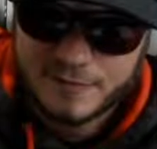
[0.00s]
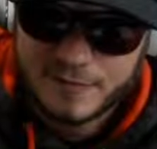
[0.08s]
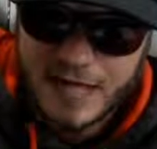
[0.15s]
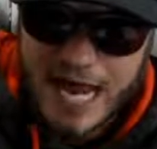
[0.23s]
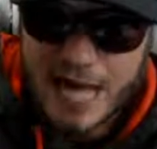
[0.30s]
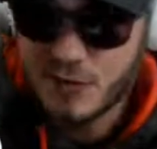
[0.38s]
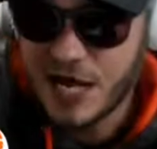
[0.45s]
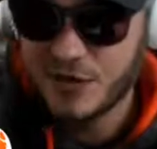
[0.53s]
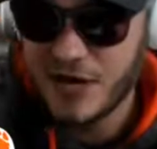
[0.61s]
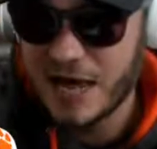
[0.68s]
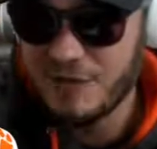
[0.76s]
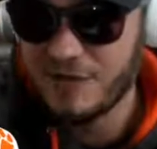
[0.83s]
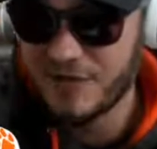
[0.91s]
I'd rather
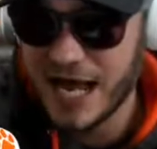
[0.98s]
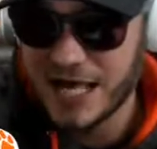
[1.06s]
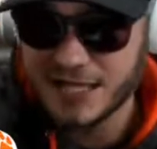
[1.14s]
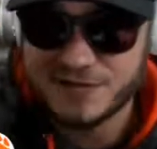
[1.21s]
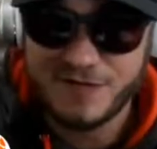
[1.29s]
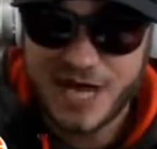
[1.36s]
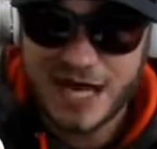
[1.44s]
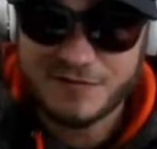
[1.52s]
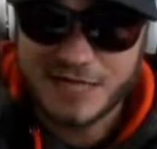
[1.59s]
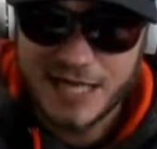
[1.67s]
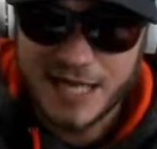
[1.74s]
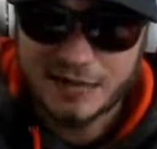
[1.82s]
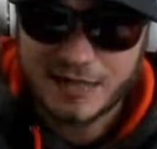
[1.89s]
have a guy that's
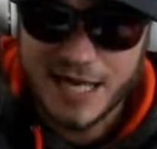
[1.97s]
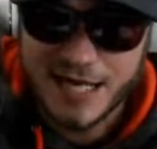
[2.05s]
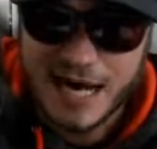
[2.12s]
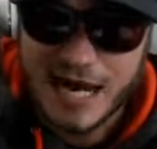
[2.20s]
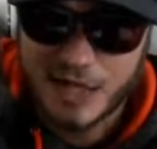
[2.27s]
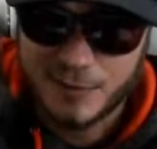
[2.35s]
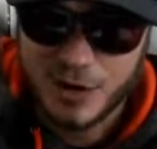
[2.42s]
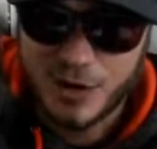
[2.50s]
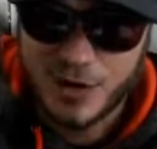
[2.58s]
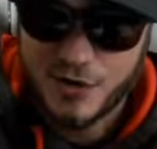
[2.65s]
5'10", like Kyler Murray,